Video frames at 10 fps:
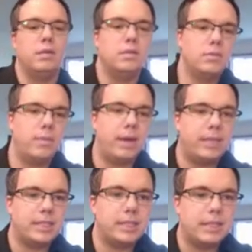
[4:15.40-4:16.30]
So
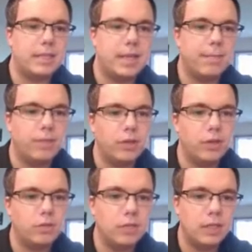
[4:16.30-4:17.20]
bam, that's an
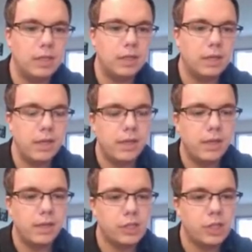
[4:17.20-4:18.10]
example using
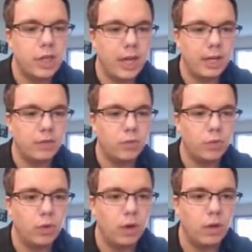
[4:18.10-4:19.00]
the chain
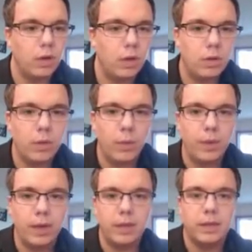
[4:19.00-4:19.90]
rule
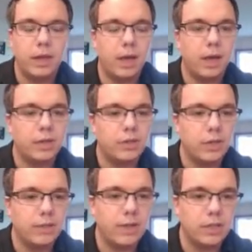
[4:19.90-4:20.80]
with a
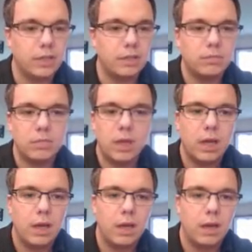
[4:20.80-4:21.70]
trig function.
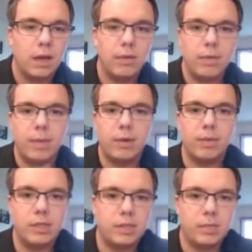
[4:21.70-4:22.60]
Remember,
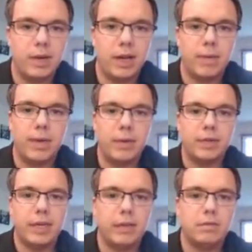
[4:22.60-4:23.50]
we just bring our
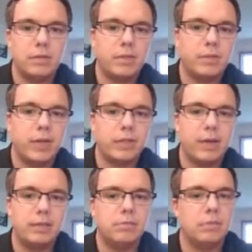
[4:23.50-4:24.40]
power down, subtract
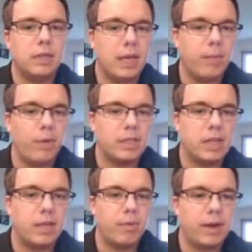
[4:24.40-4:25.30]
1, keep what's
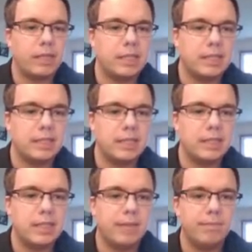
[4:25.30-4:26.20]
in the parentheses the
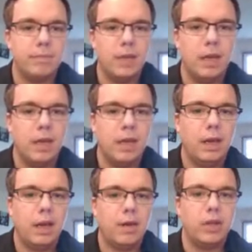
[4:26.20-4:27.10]
same,
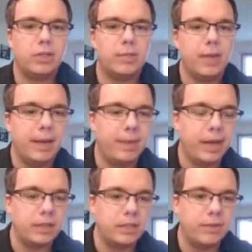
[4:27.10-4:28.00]
and multiply
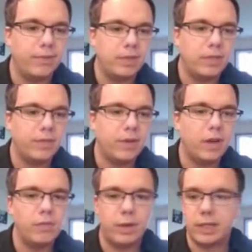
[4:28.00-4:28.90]
by the derivative
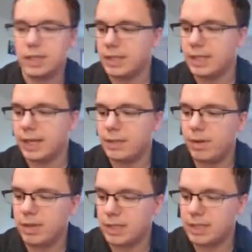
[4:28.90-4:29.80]
of what's inside the
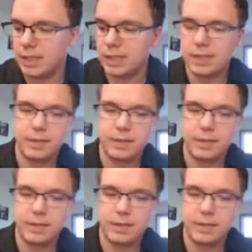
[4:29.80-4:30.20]
parentheses.